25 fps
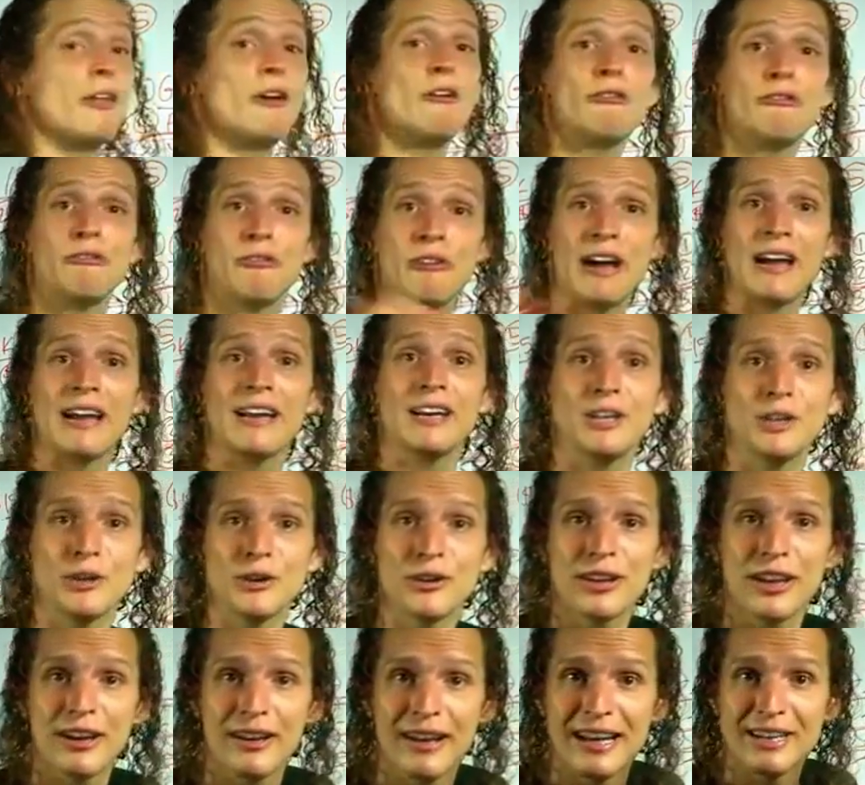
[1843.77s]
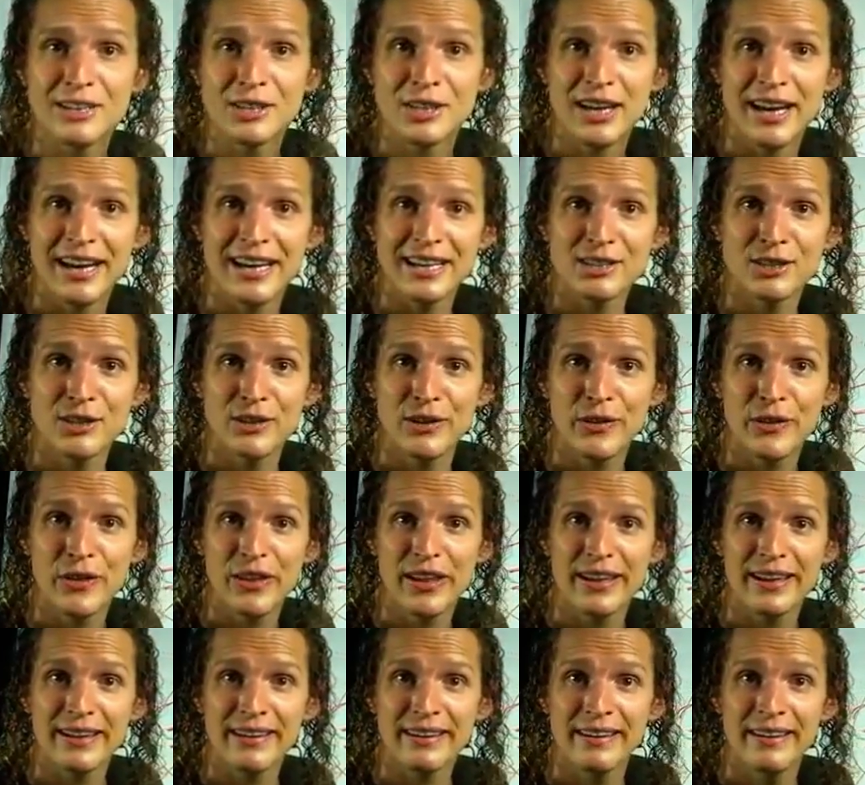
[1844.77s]
They'll find your little educational
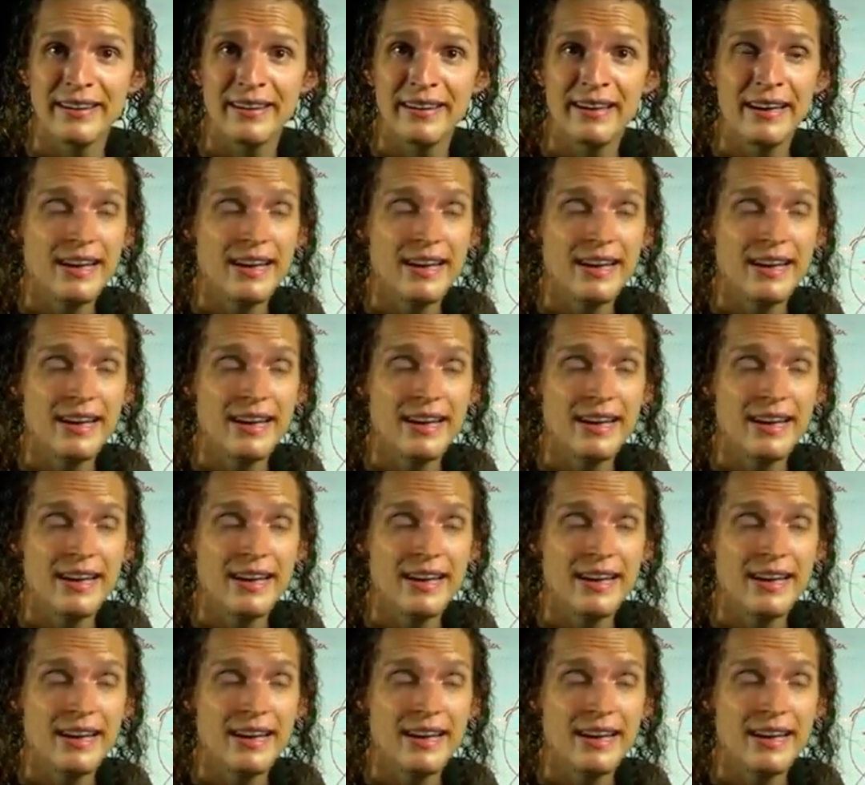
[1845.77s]
thing,